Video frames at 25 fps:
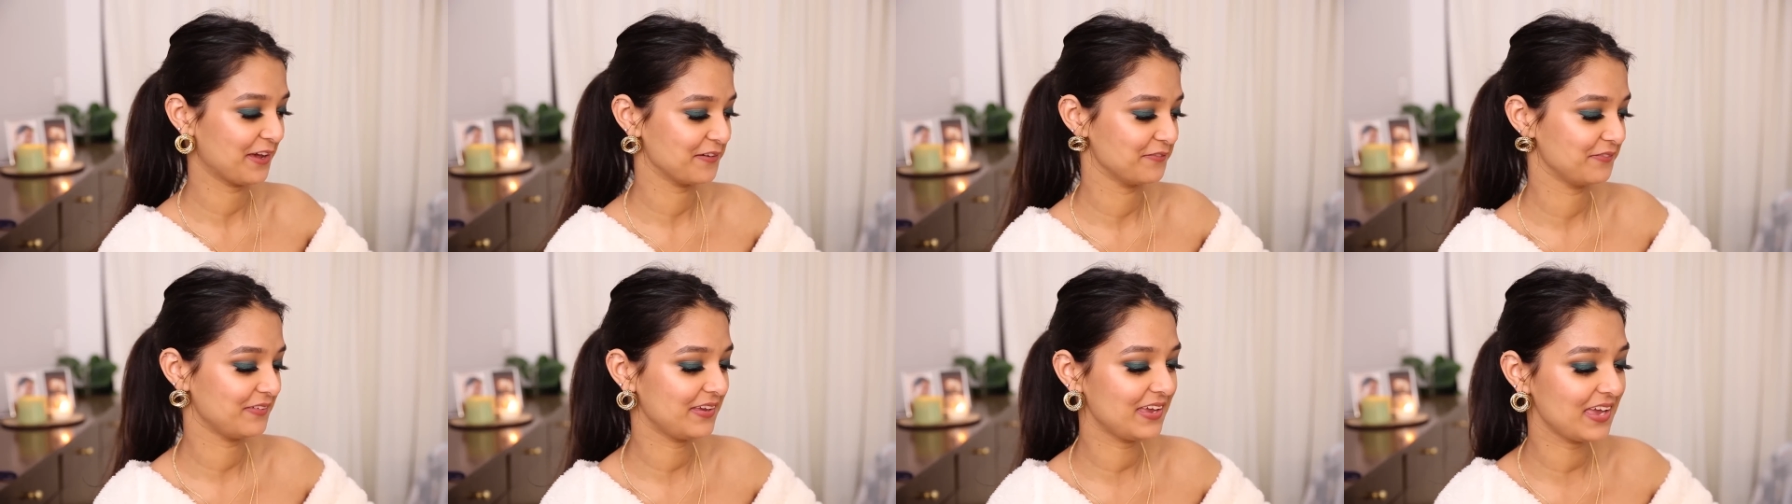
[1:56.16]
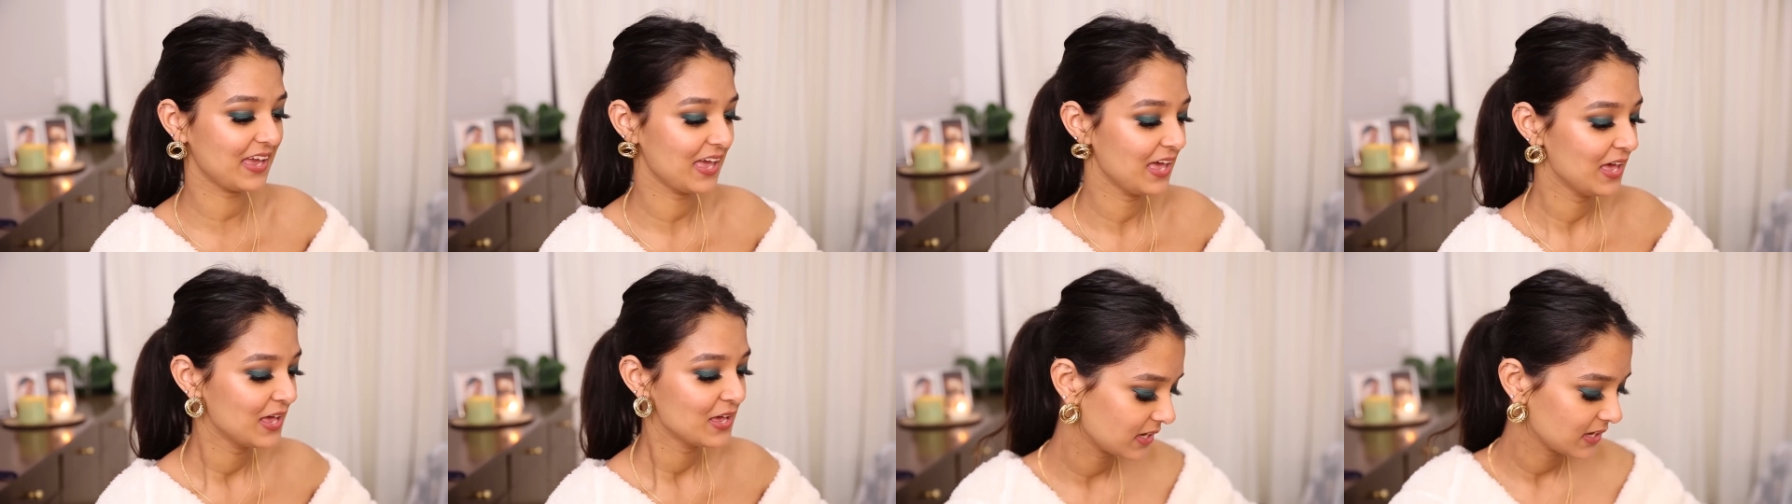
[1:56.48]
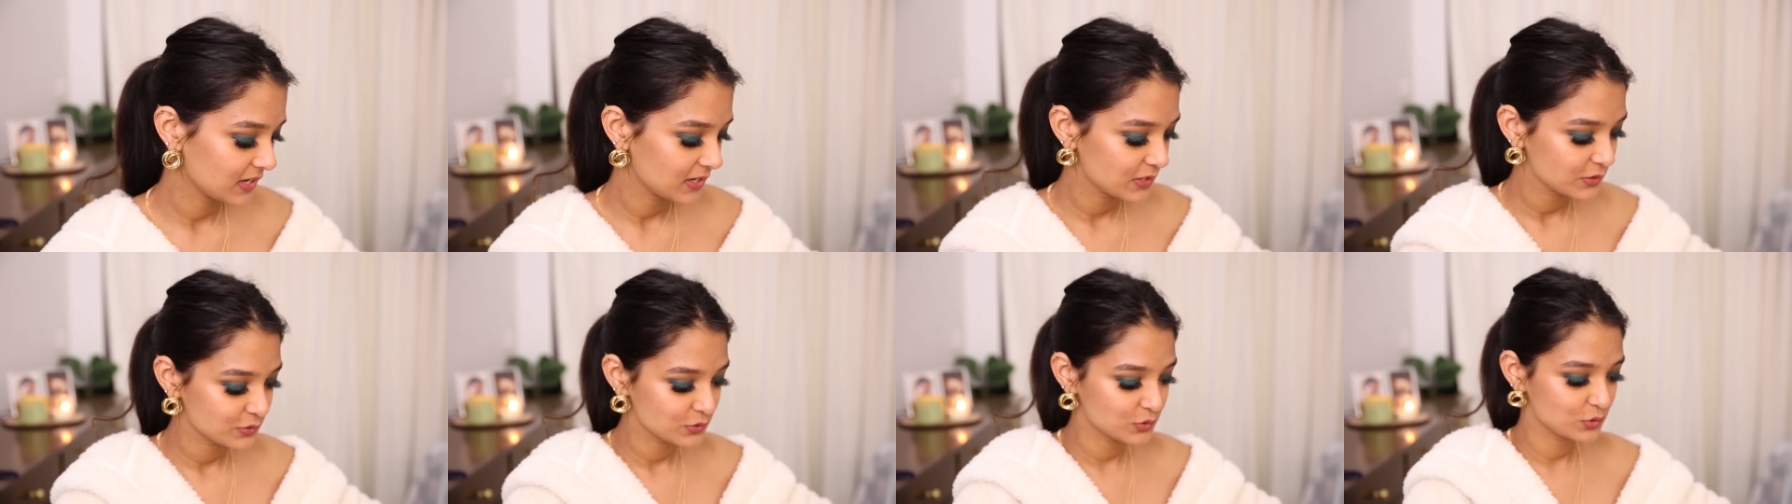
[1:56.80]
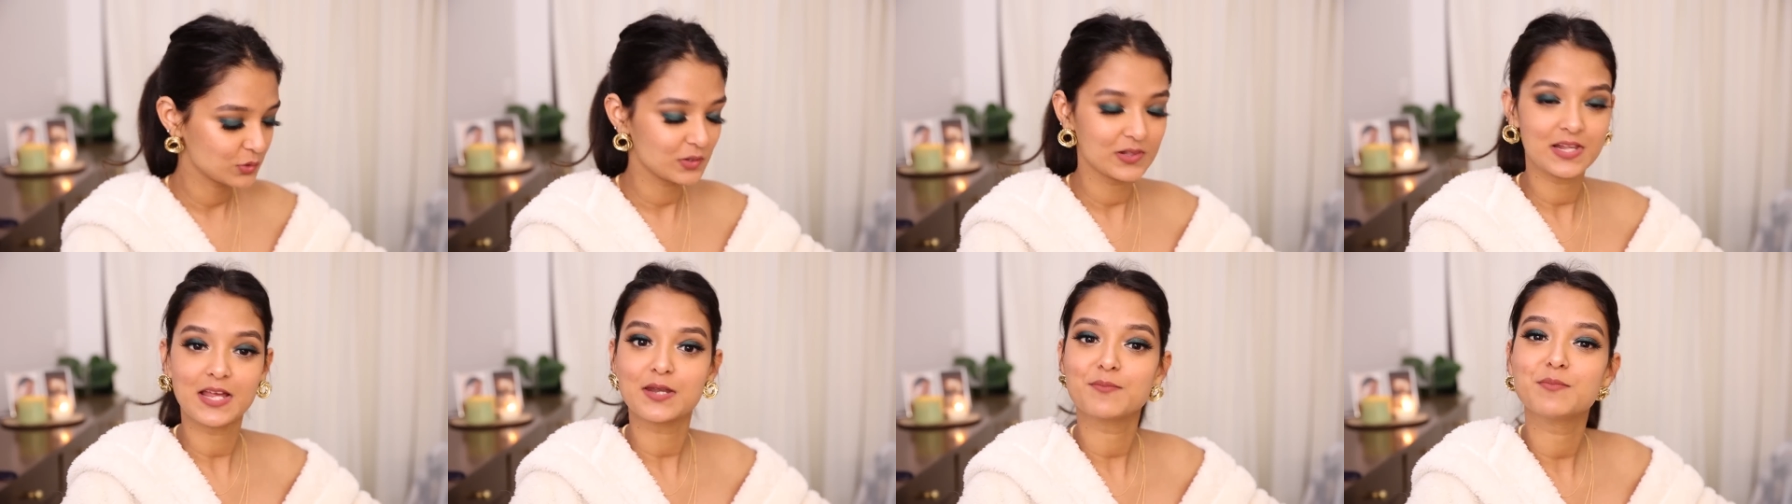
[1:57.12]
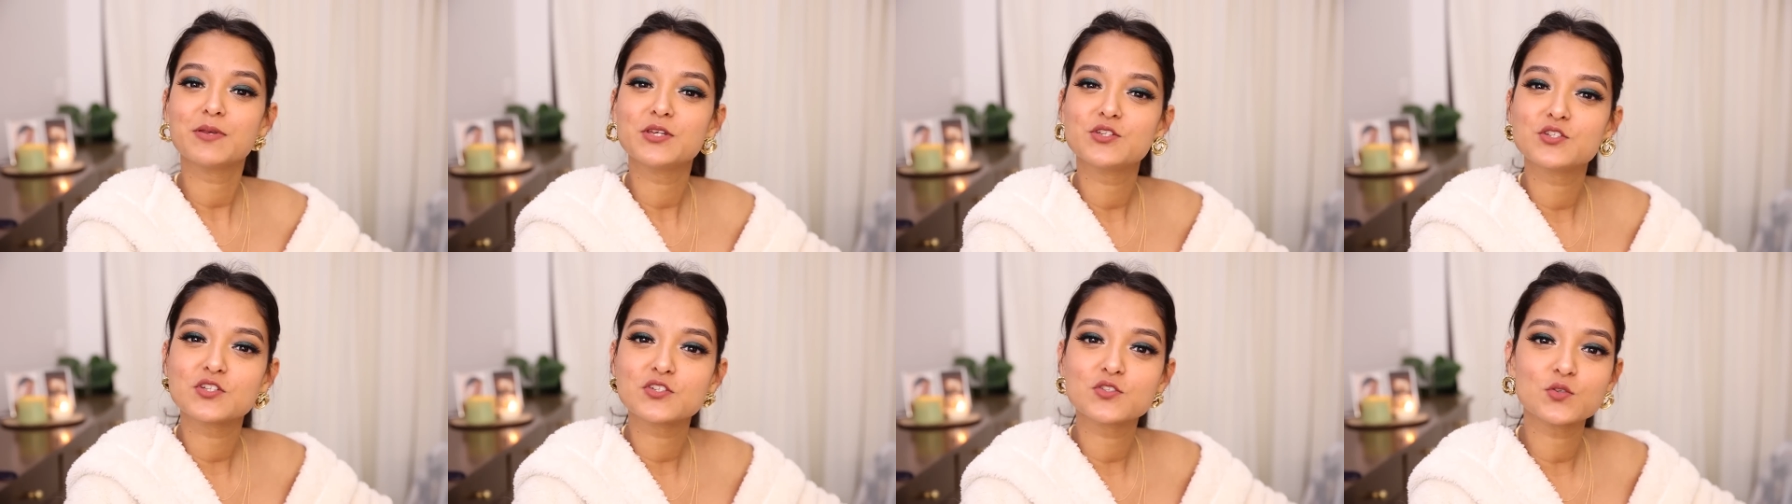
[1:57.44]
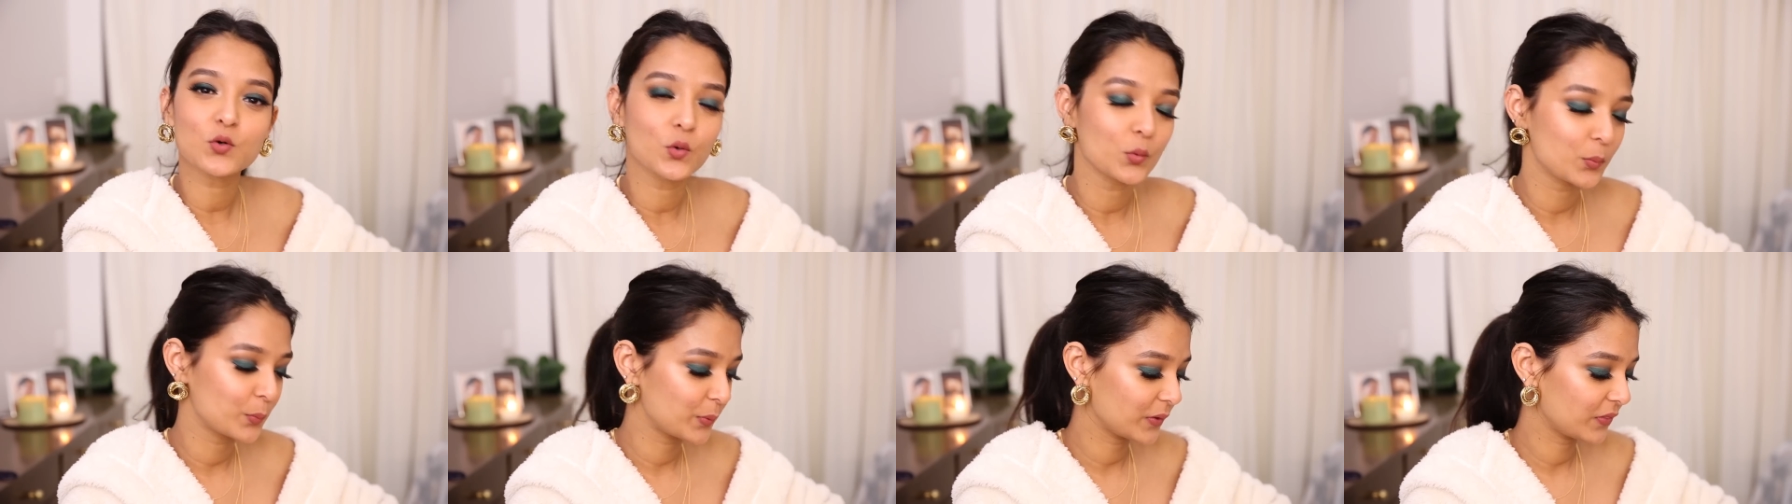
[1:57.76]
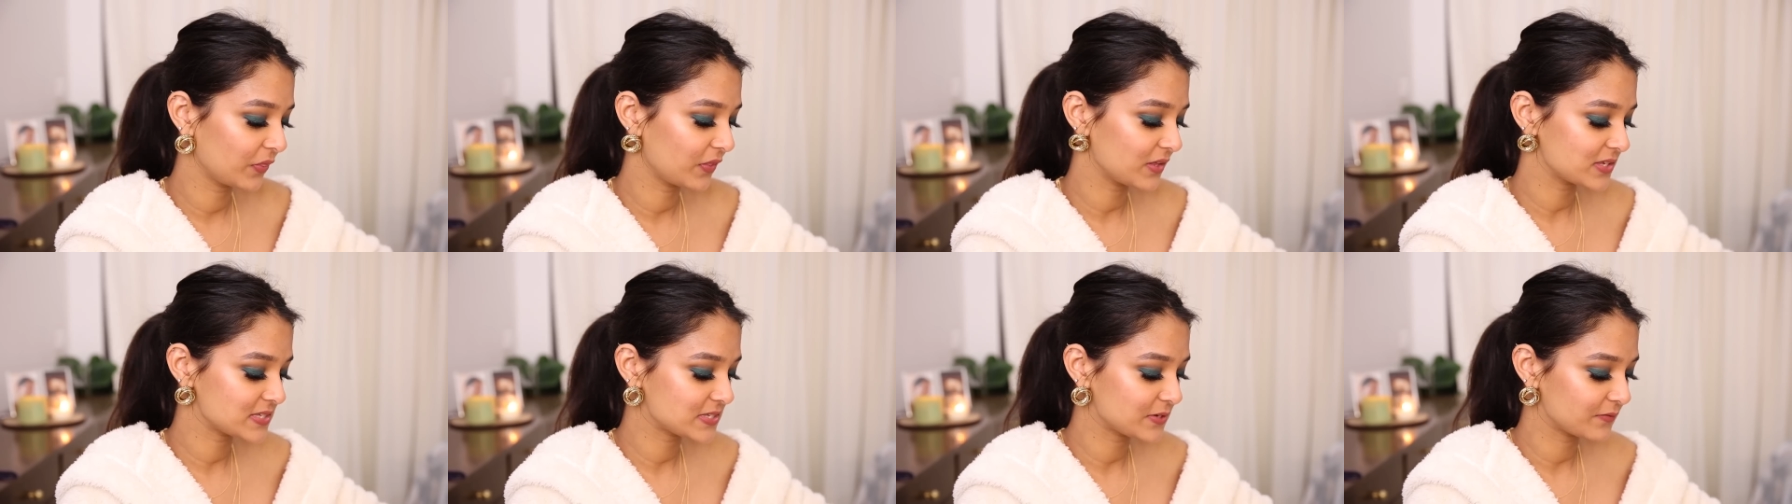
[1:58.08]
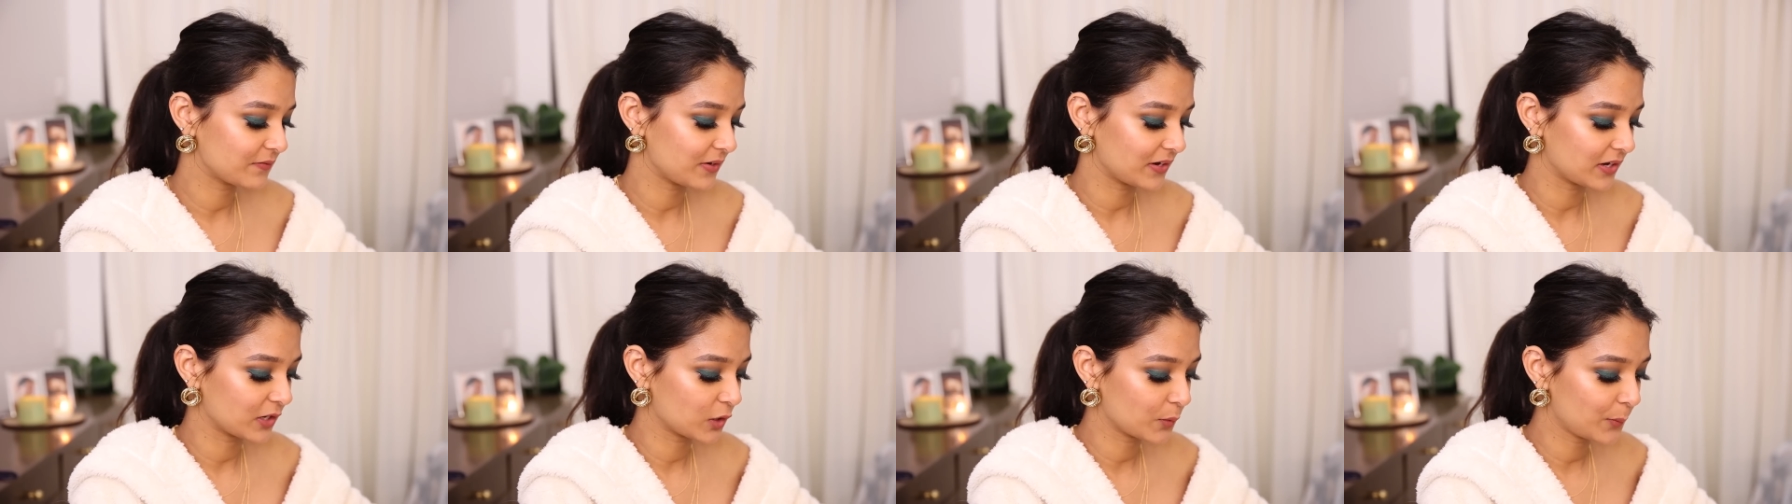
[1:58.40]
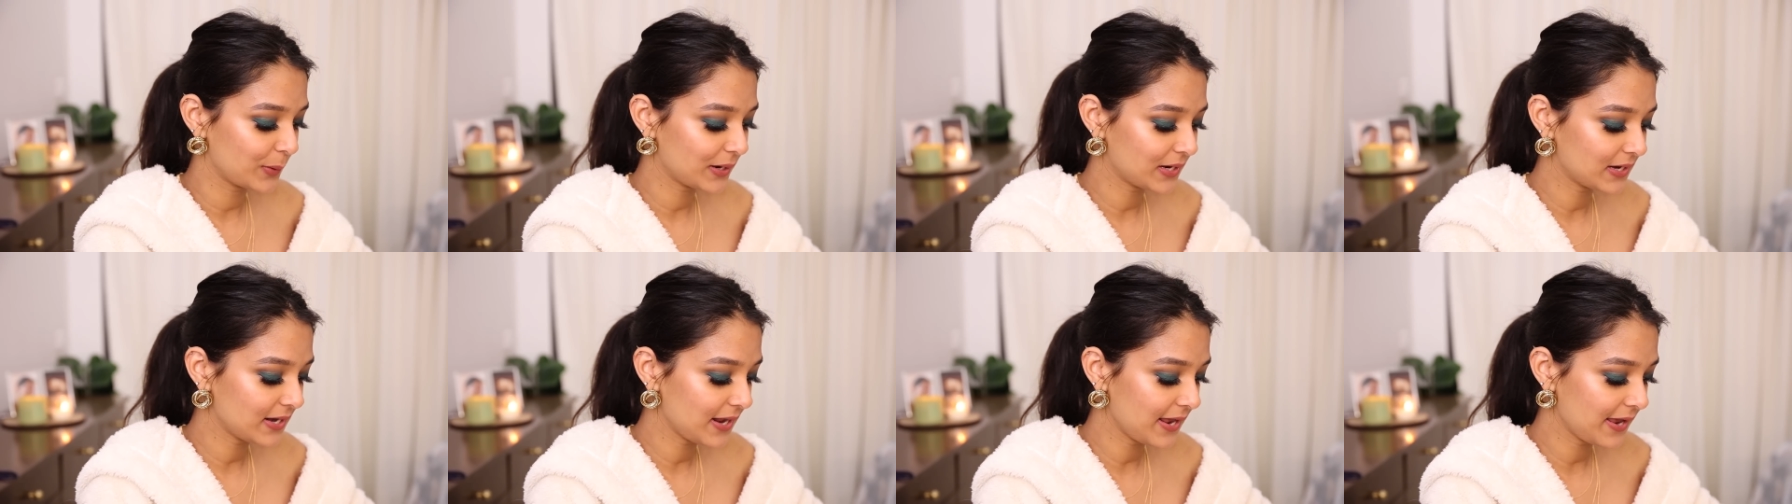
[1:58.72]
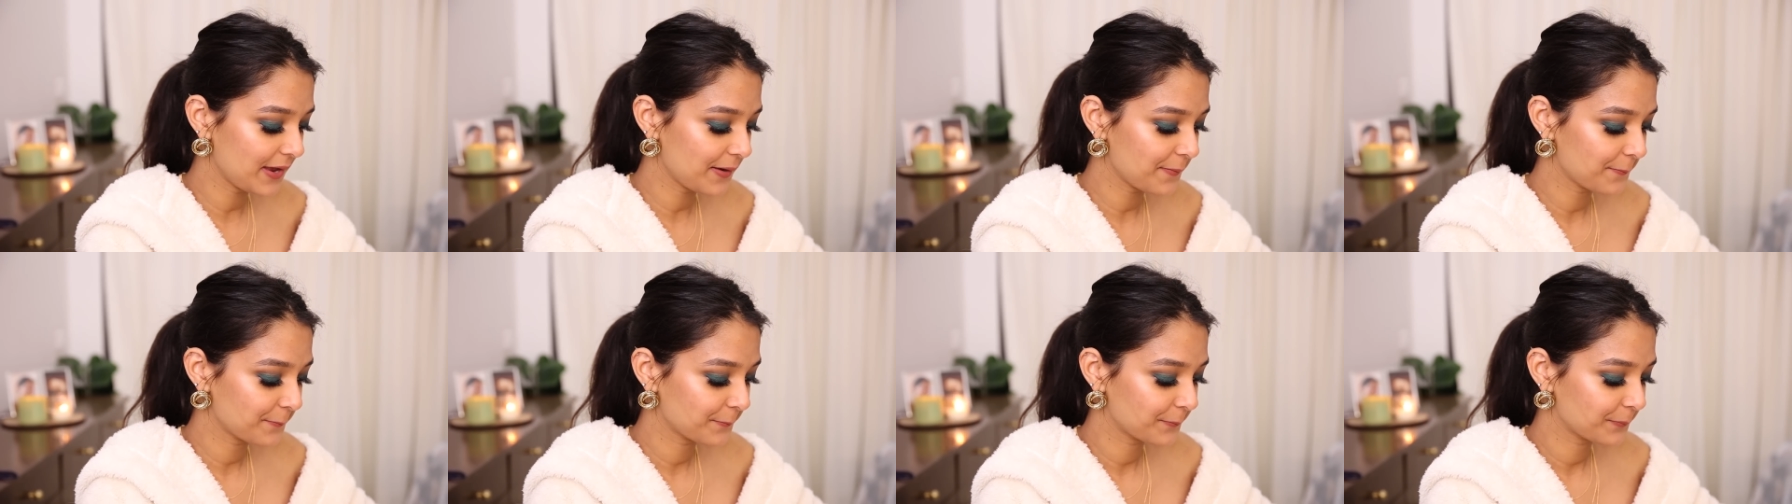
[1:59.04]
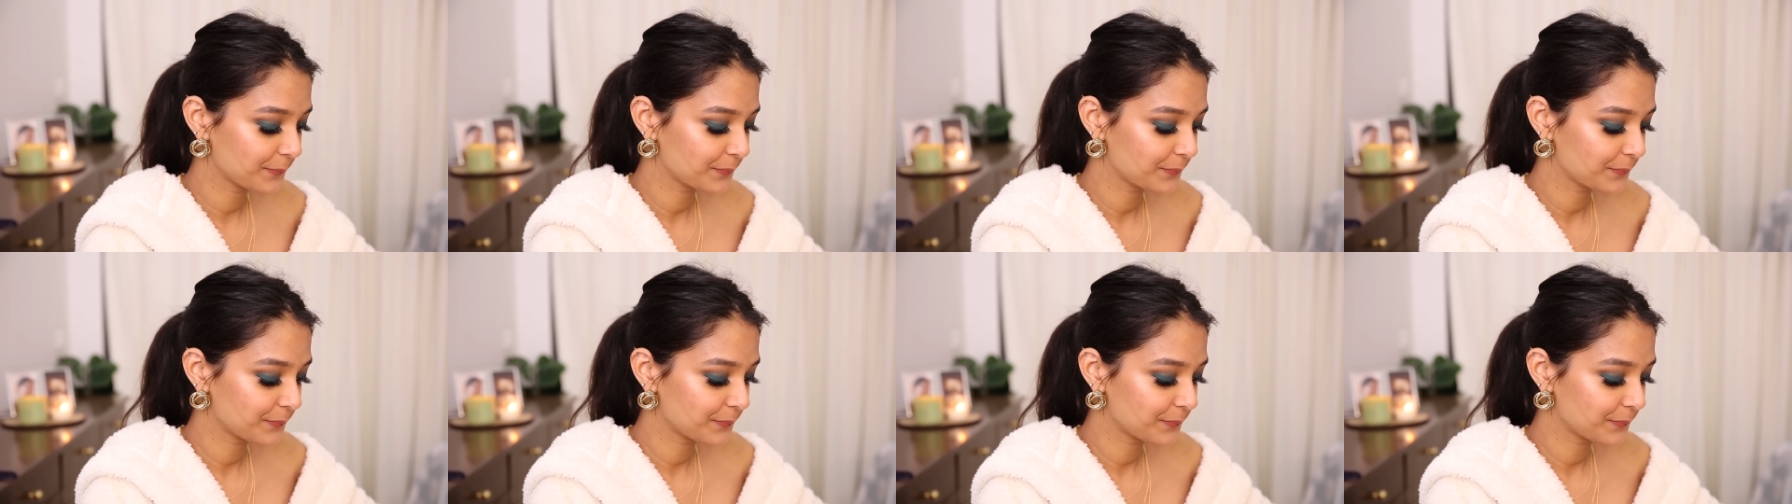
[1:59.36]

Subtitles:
heavy, so let me just open this very quickly.